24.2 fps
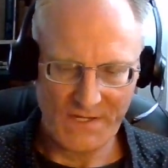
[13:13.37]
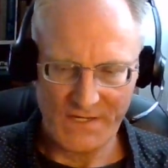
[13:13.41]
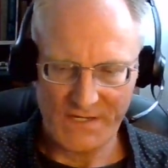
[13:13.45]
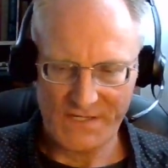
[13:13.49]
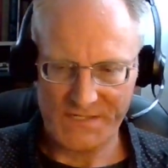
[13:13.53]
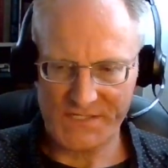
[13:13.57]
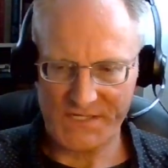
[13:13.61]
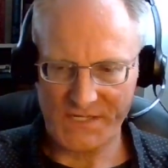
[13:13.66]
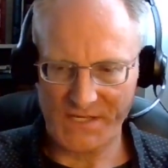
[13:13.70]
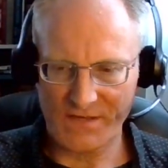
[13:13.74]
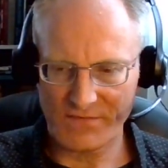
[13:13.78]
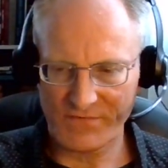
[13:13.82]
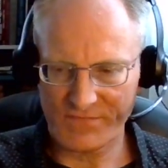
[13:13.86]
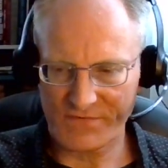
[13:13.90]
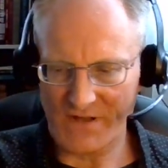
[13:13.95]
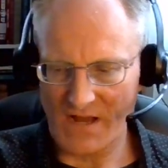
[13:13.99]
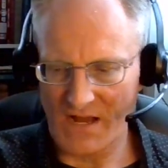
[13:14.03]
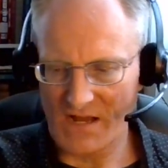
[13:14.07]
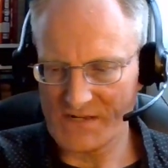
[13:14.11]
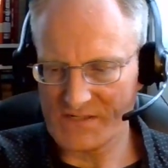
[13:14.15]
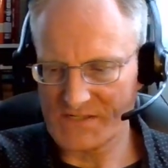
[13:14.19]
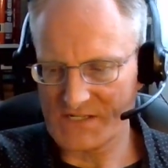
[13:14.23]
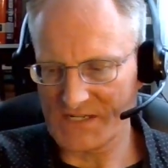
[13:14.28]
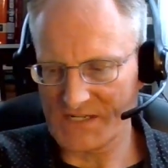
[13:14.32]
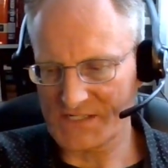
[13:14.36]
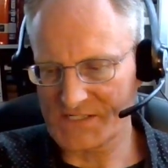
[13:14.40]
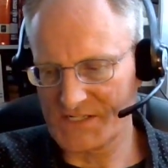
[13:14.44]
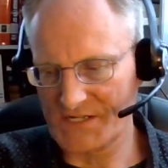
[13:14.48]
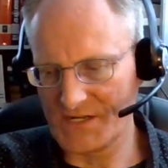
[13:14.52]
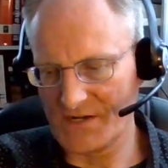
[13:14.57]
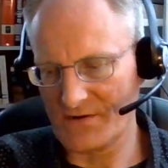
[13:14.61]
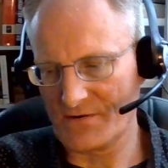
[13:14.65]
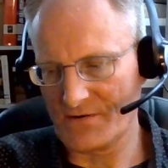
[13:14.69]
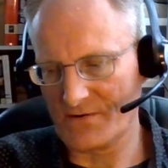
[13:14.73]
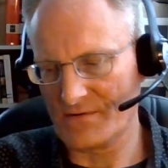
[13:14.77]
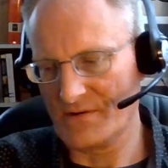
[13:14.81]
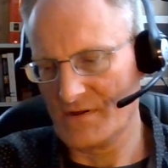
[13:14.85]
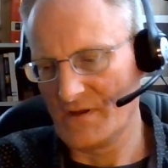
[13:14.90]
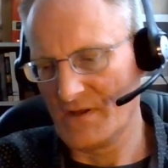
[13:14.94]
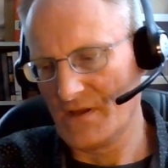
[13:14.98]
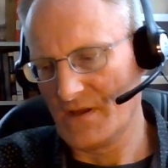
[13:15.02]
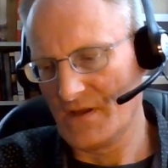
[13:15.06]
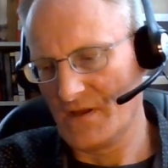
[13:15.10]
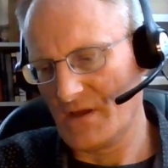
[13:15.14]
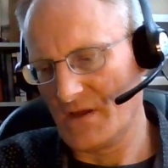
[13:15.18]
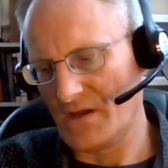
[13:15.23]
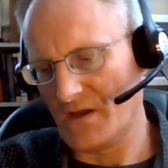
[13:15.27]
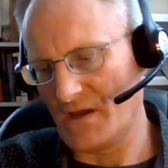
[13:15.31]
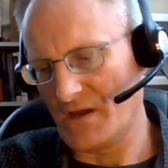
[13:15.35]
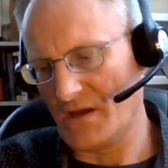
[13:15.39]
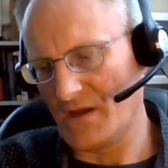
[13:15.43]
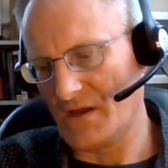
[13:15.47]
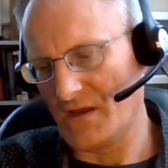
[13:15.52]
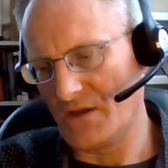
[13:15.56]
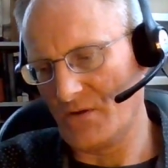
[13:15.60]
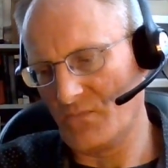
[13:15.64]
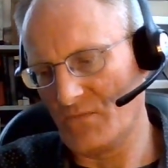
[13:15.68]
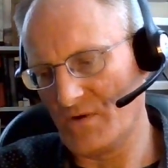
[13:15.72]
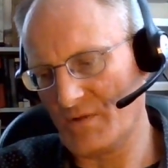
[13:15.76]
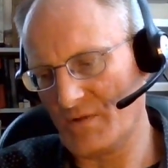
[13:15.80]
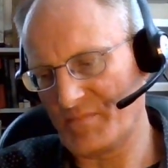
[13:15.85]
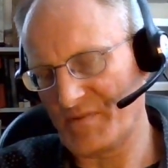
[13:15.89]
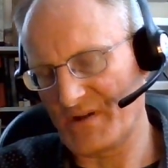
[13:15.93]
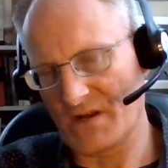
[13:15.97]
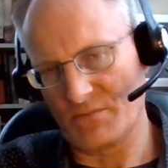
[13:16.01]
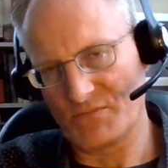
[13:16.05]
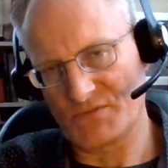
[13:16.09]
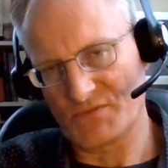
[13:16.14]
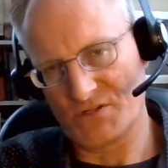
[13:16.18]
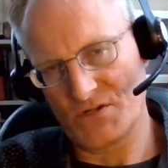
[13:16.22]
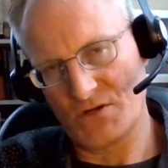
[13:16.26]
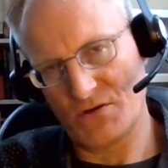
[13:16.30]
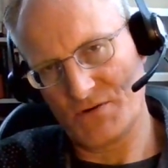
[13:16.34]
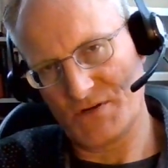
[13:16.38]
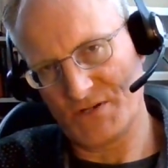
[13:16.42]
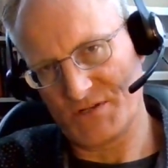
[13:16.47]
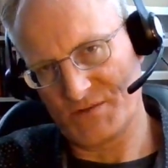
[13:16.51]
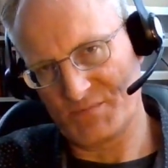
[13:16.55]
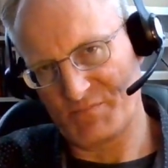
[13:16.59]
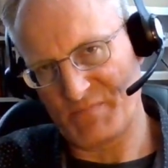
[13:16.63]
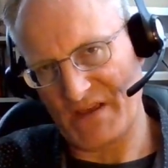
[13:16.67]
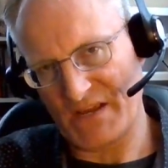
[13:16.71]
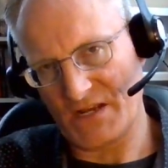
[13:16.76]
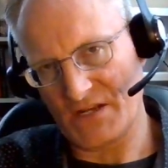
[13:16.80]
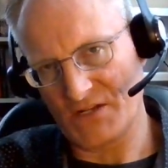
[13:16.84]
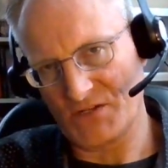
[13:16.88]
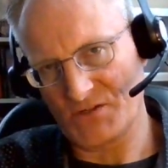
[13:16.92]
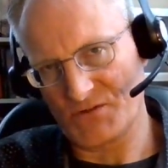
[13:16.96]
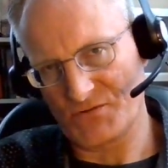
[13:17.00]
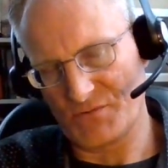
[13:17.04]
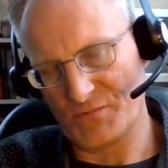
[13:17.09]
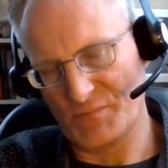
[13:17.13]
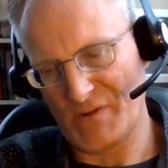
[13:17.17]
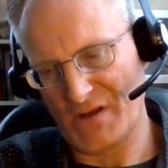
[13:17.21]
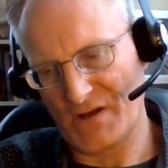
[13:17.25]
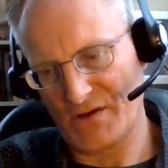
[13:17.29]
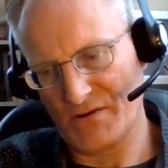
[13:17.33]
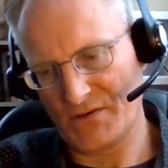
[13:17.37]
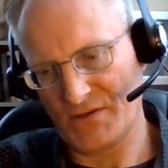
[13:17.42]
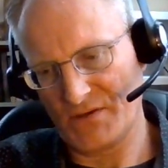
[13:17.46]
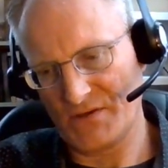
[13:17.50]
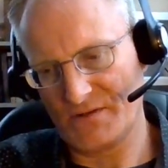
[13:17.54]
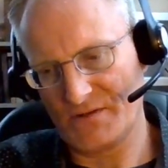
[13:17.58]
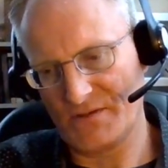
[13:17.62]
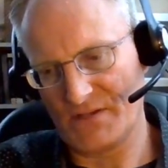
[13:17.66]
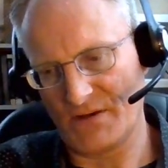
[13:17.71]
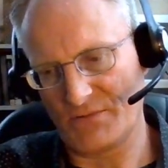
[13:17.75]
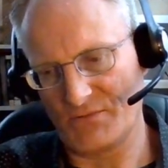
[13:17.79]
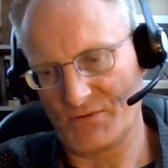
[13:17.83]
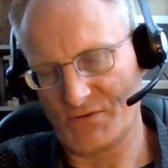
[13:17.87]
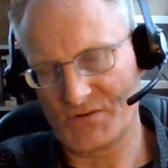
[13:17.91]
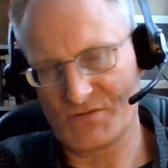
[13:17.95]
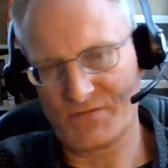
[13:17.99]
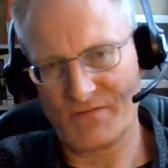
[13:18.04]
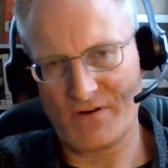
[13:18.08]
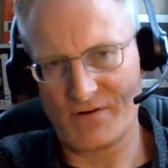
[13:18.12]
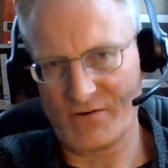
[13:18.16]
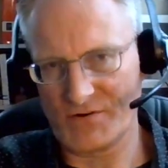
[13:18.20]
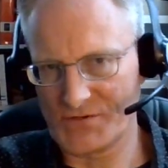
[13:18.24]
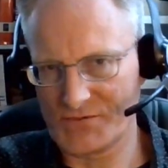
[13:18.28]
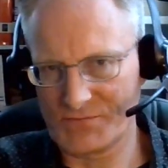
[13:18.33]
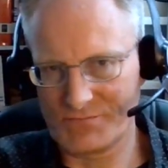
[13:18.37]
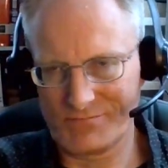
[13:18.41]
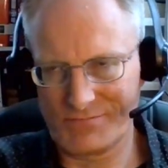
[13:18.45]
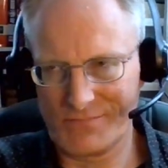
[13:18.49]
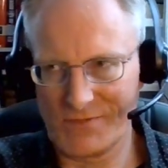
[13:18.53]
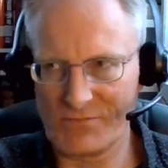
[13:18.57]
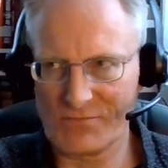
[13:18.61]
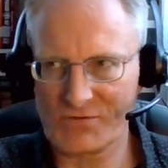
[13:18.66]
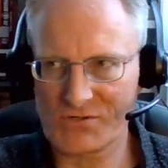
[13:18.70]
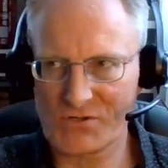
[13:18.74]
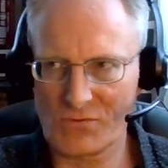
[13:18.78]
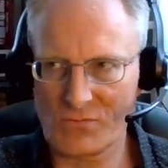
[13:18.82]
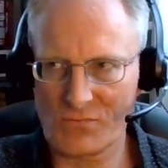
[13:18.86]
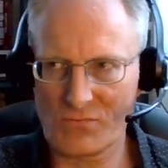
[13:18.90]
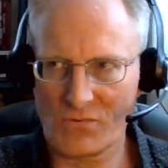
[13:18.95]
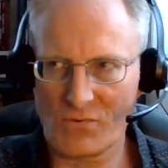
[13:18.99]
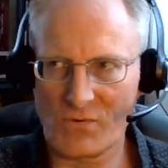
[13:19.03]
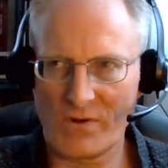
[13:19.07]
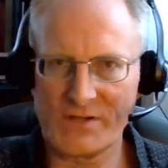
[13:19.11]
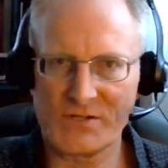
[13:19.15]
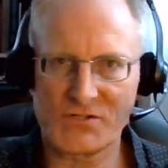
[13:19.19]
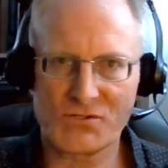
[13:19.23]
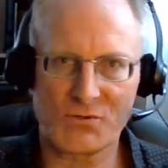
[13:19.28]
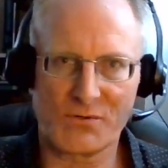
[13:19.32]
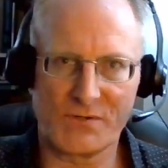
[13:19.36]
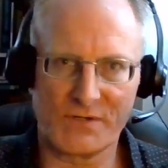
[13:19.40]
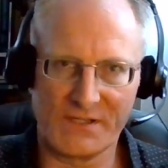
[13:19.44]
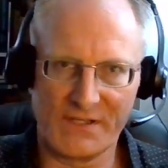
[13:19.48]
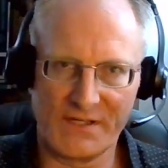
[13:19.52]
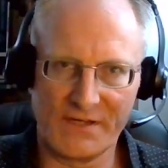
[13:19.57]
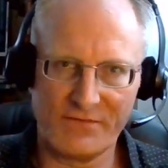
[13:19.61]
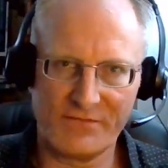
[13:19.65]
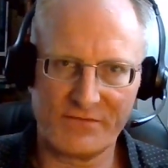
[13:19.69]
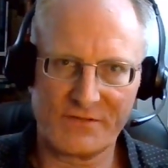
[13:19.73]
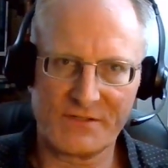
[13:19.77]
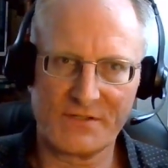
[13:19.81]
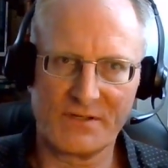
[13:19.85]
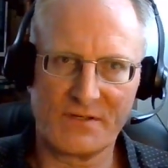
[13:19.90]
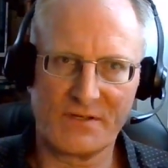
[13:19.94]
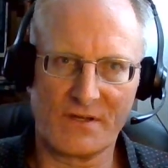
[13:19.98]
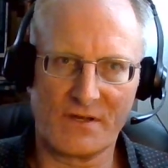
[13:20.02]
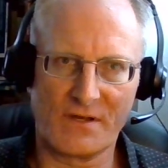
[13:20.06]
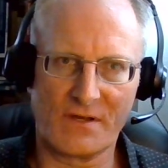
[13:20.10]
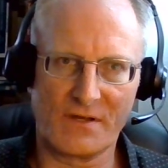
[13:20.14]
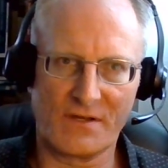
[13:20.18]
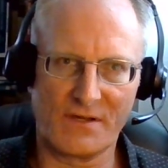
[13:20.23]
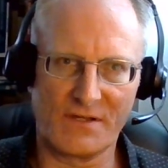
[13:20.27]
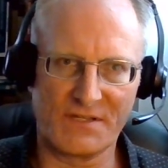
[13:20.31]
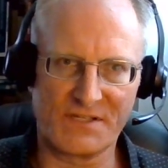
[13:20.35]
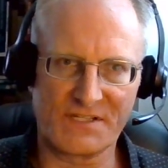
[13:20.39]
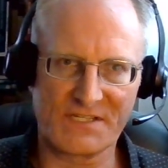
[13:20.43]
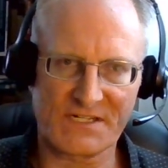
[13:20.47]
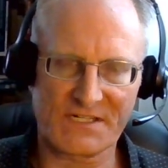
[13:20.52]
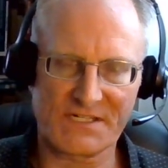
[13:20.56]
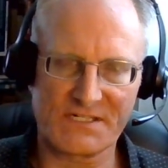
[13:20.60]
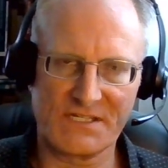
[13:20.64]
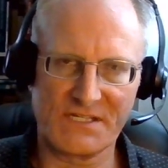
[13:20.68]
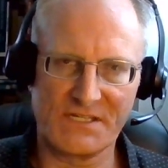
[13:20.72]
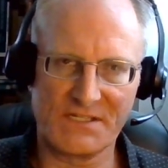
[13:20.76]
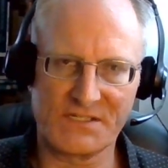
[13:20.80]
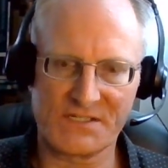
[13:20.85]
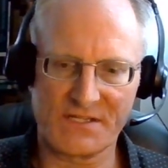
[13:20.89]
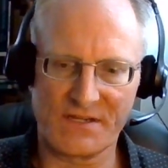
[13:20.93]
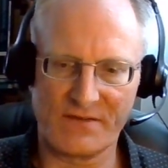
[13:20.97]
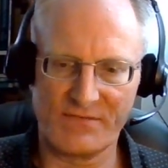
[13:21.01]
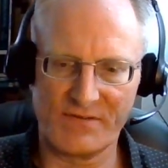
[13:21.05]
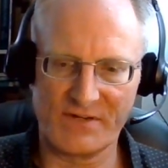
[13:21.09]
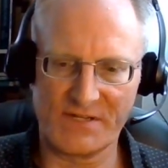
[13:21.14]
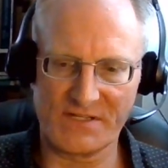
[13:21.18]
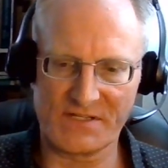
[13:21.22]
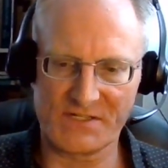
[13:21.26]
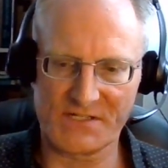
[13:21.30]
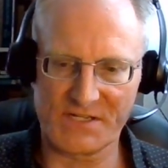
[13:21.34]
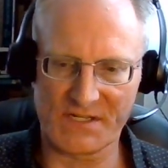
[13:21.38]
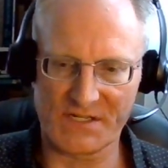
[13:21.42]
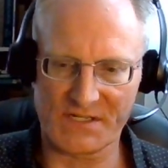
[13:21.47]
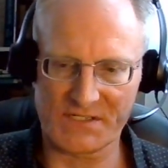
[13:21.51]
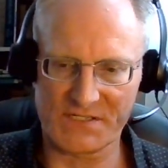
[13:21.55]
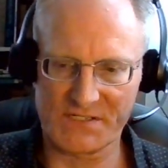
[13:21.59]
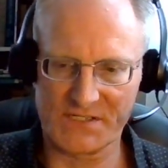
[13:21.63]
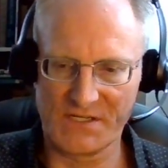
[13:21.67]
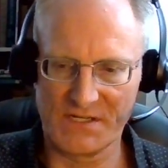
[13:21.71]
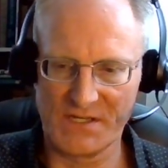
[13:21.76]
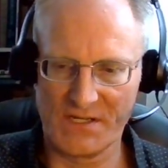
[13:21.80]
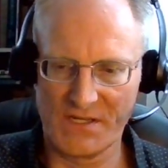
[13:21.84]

To give context here, in what becomes known as Bacon's Rebellion, it was quite short-lived in 1676,